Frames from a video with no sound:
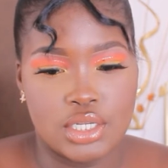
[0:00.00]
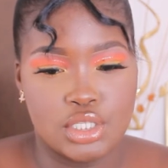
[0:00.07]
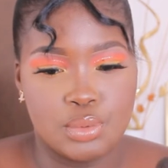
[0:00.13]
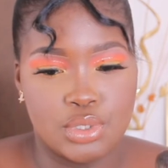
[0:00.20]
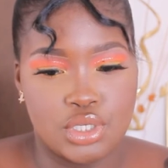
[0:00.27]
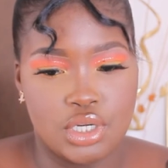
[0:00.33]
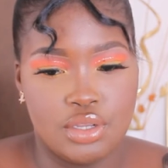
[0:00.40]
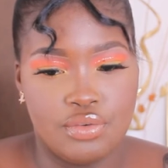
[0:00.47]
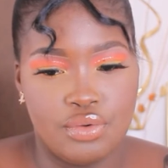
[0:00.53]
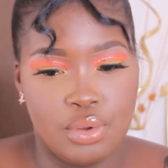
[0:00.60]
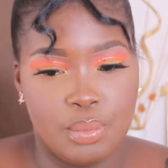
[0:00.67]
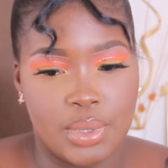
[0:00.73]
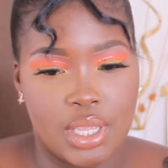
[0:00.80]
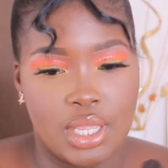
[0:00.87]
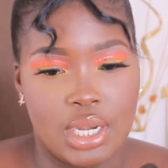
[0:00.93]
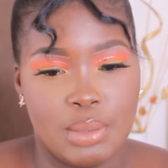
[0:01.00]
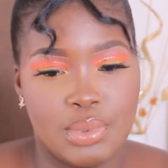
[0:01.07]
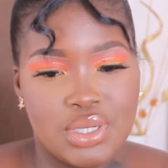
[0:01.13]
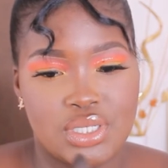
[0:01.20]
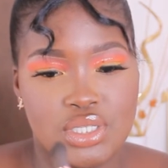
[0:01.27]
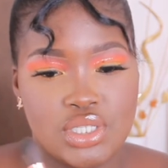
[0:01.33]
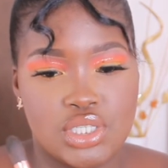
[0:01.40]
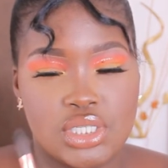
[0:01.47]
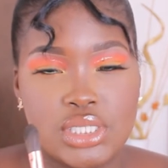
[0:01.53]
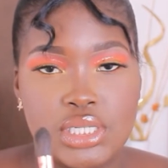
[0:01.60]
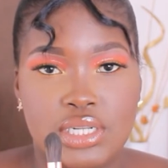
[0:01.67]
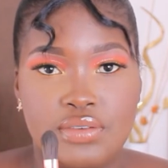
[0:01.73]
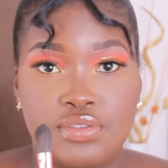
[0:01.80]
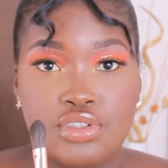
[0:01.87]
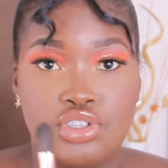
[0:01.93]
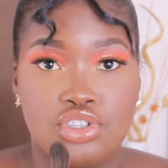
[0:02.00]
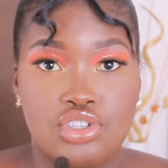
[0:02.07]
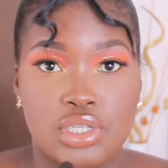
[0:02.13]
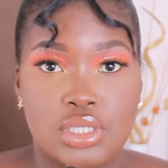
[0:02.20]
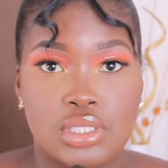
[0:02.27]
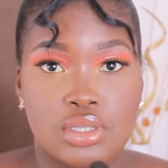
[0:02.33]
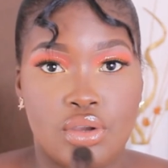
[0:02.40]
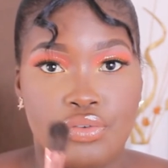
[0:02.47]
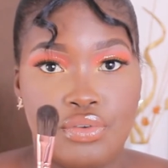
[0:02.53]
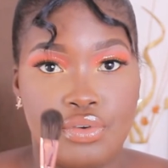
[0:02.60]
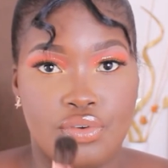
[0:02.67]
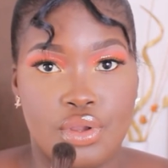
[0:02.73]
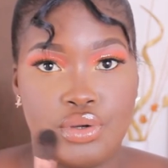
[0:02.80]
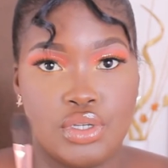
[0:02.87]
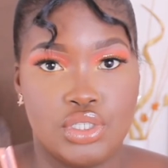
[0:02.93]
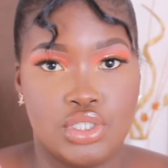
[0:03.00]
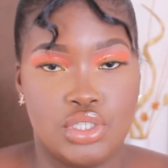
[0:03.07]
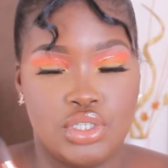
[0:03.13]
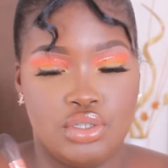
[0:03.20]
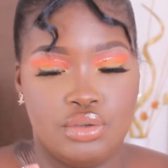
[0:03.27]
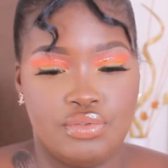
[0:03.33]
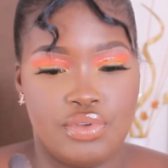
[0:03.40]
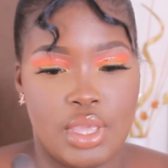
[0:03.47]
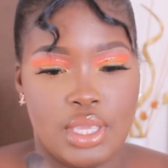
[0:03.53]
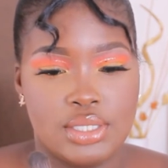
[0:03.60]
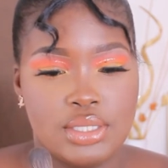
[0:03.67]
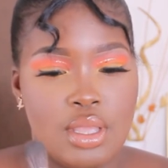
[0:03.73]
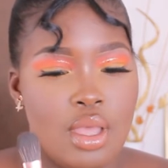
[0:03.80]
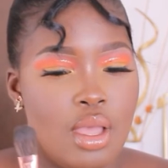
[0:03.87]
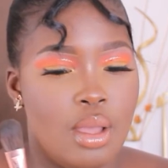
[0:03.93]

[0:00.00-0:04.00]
especially if you're a beginner, because it just leaves streaks of your foundation in your face.